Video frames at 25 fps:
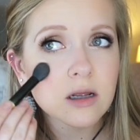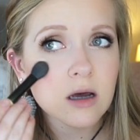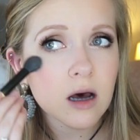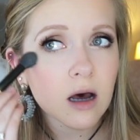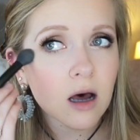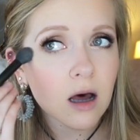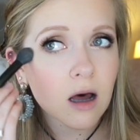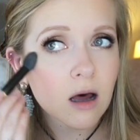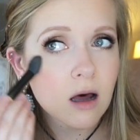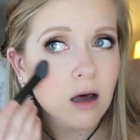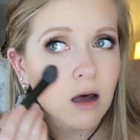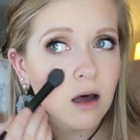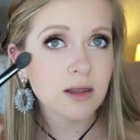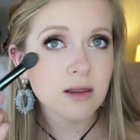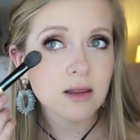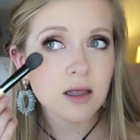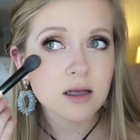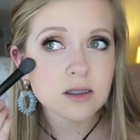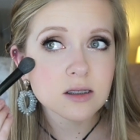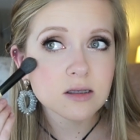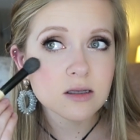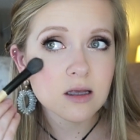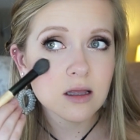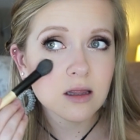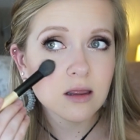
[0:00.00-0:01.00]
I mean,
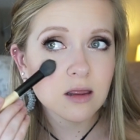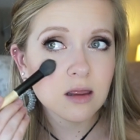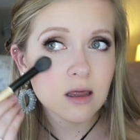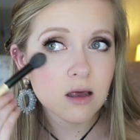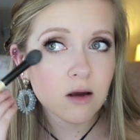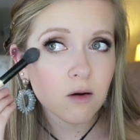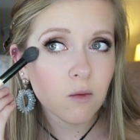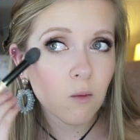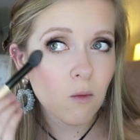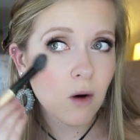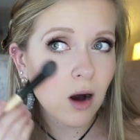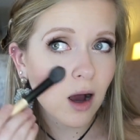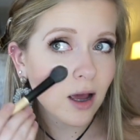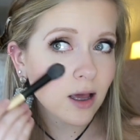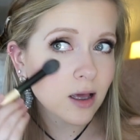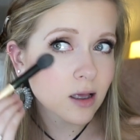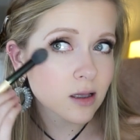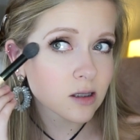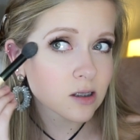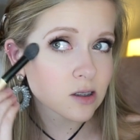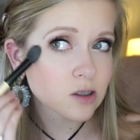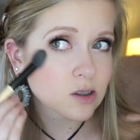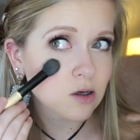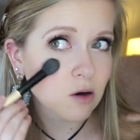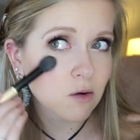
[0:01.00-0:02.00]
that's, I think, why
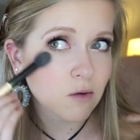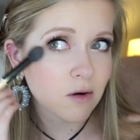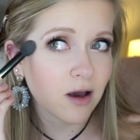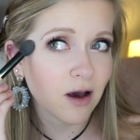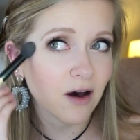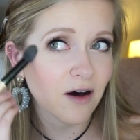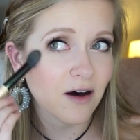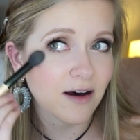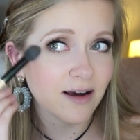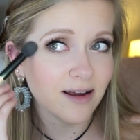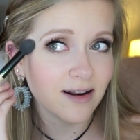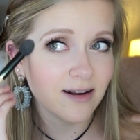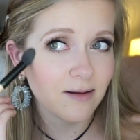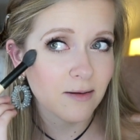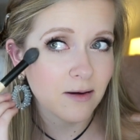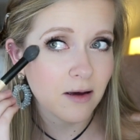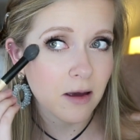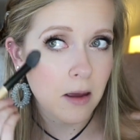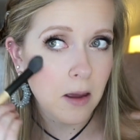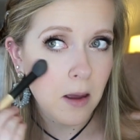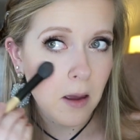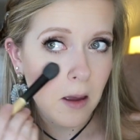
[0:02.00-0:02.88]
it's so good.